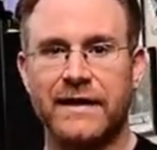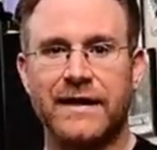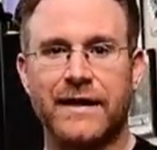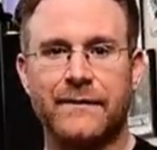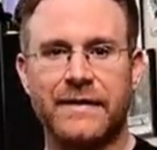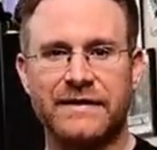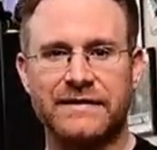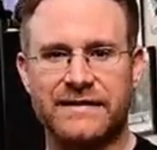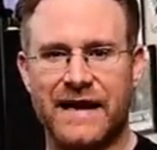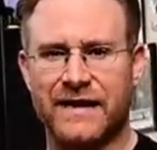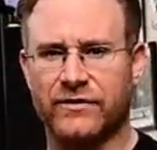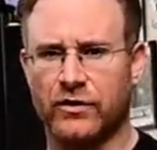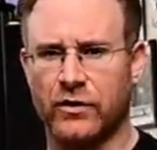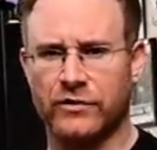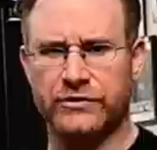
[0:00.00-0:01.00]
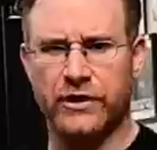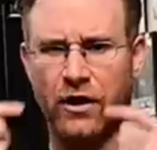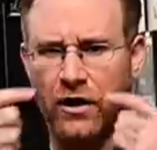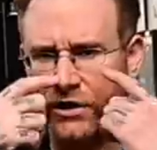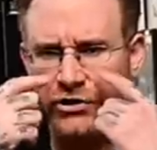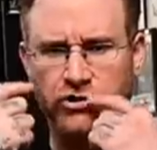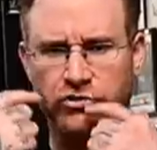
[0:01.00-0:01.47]
It means that those
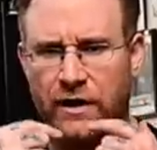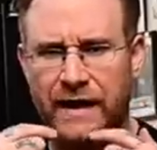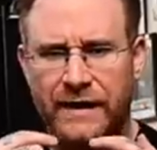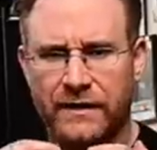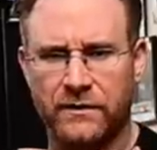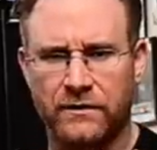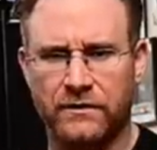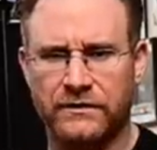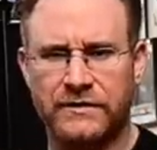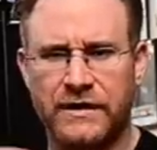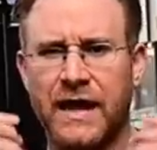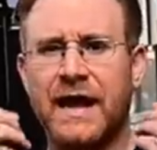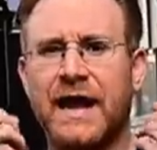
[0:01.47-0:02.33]
hard triangles